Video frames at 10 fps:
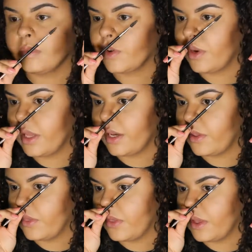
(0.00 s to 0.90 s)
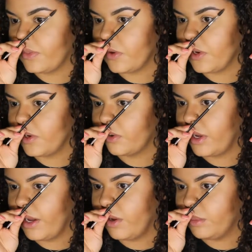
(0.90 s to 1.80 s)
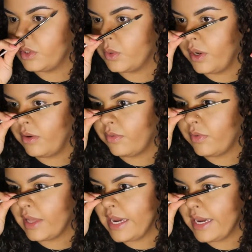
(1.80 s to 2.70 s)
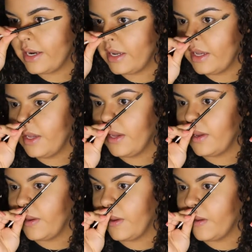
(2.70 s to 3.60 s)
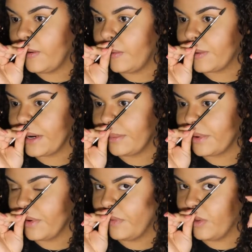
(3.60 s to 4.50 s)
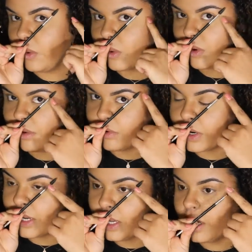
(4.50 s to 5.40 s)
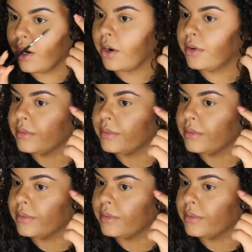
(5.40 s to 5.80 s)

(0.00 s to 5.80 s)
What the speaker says: Create like a 30-degree angle between flat and your eyebrow in the corner of your eye here.